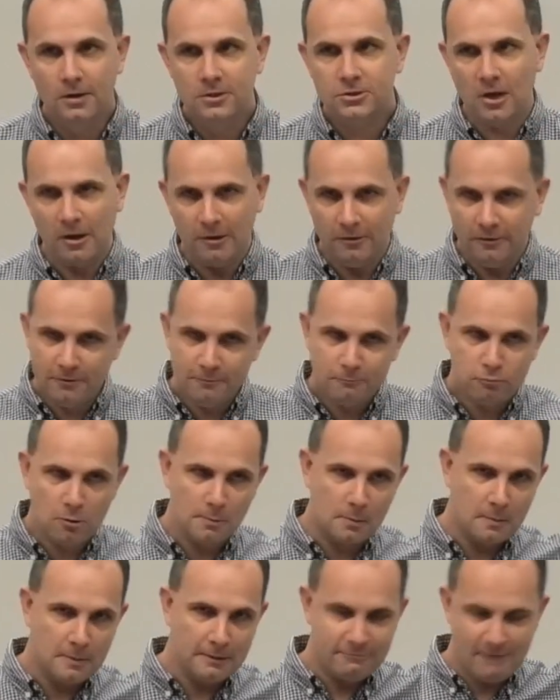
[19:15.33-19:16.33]
So,
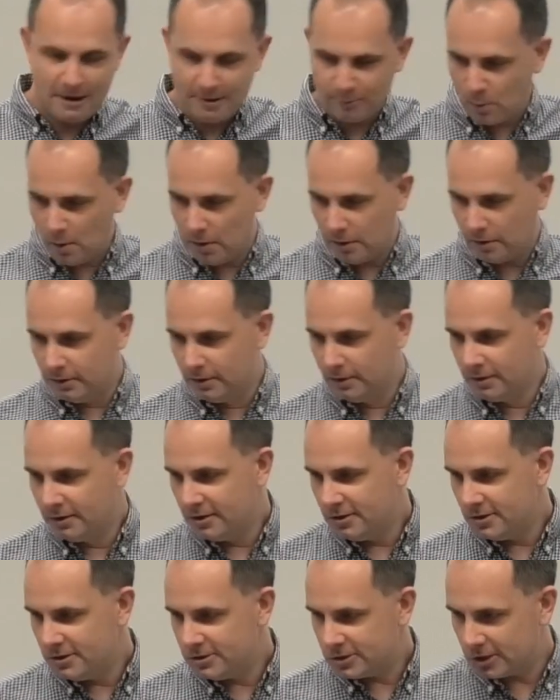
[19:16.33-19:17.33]
probably round one
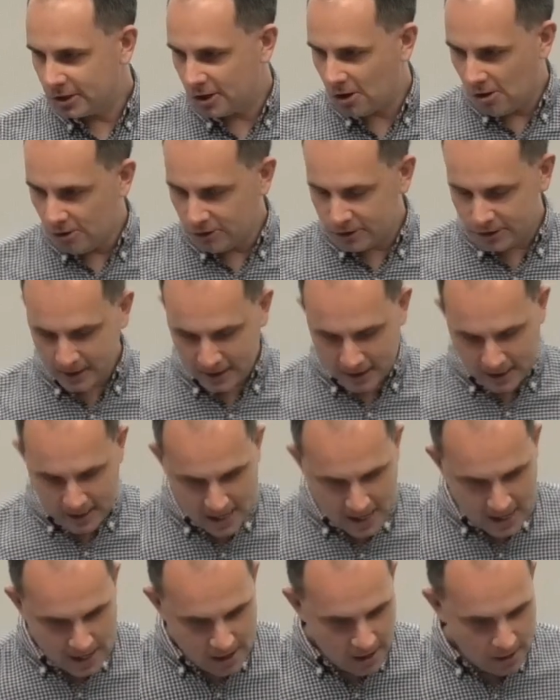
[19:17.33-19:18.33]
to God.
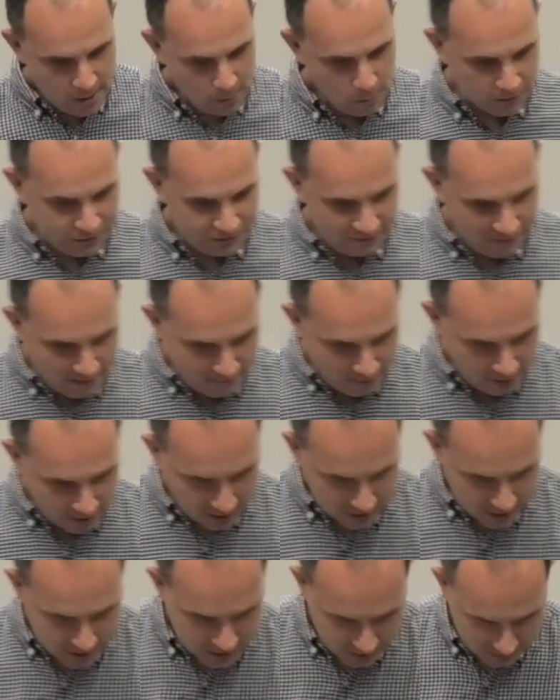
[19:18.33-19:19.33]
What's Pharaoh
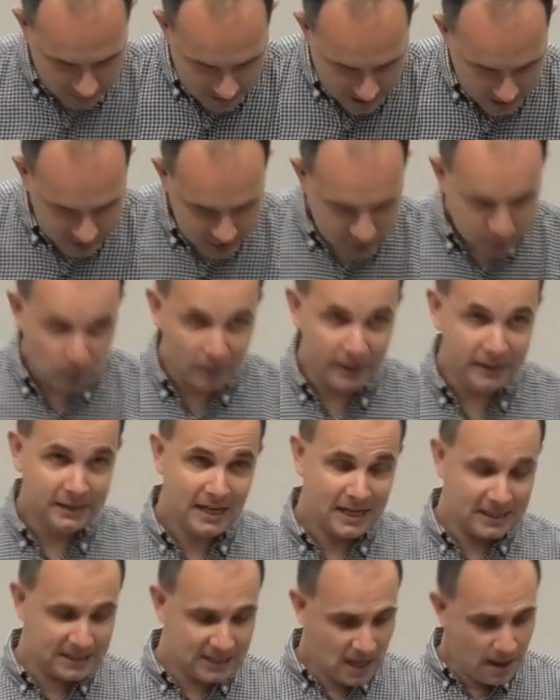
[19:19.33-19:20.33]
going to do next? Well, he
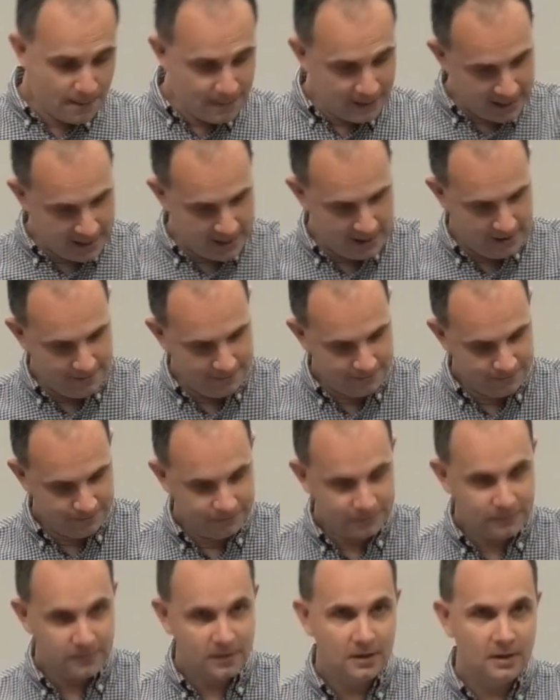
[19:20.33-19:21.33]
takes it up a gear.
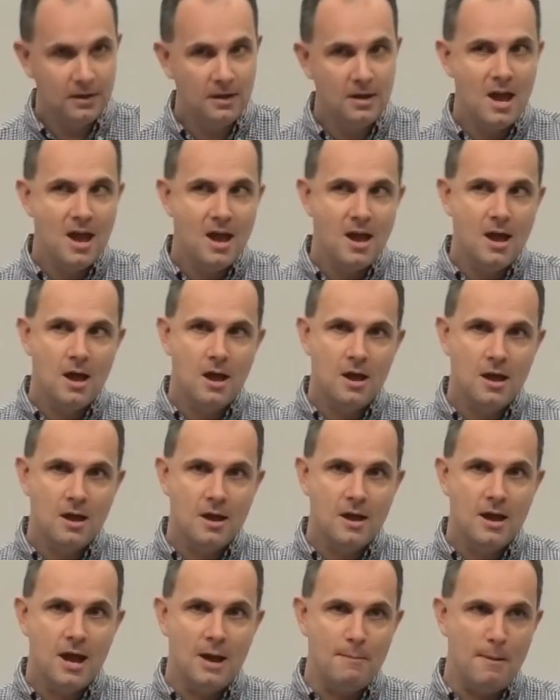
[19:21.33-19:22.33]

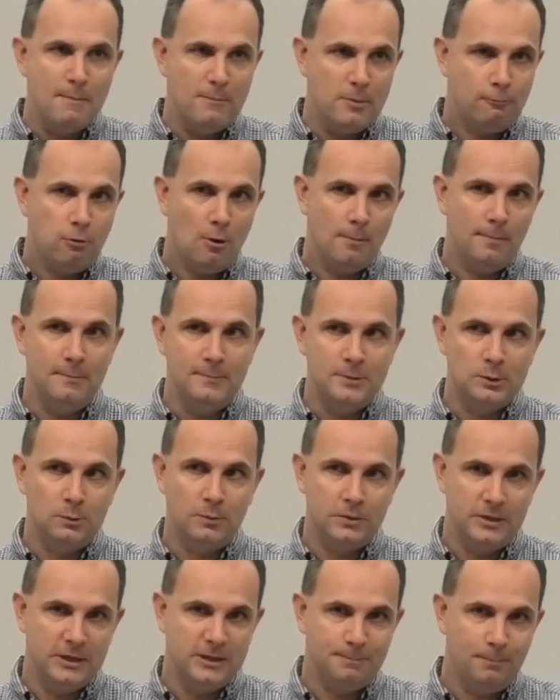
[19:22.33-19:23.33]
And remember, the problem is
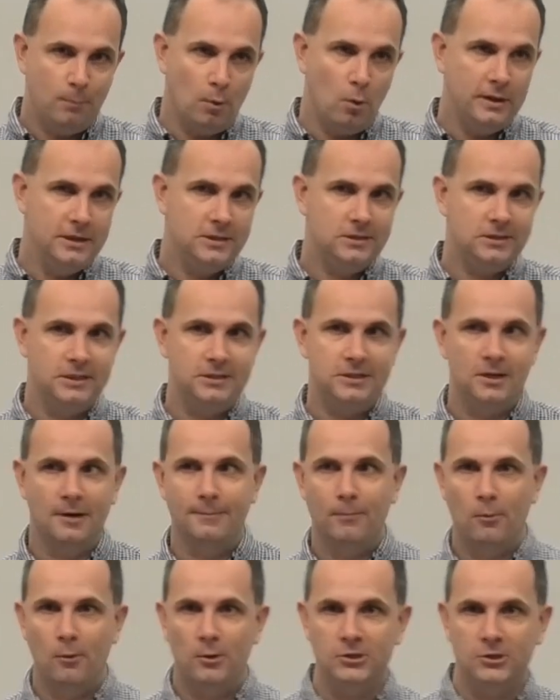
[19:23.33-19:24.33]
with these boys, these young
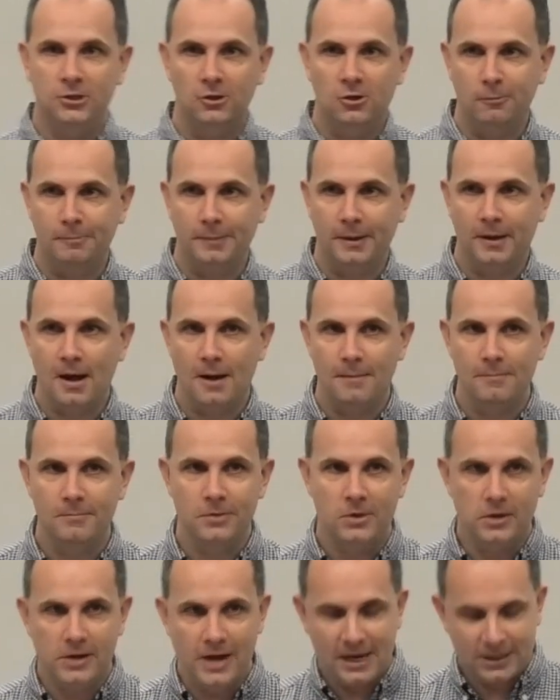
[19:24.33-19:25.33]
boys who could
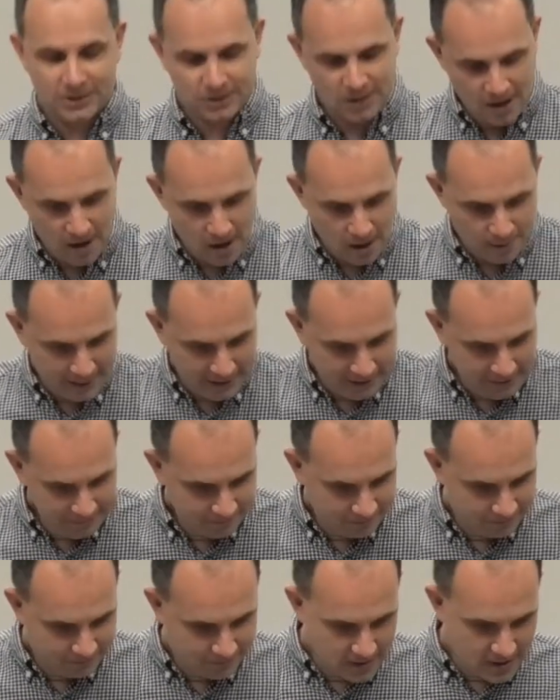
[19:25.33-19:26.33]
become the next army.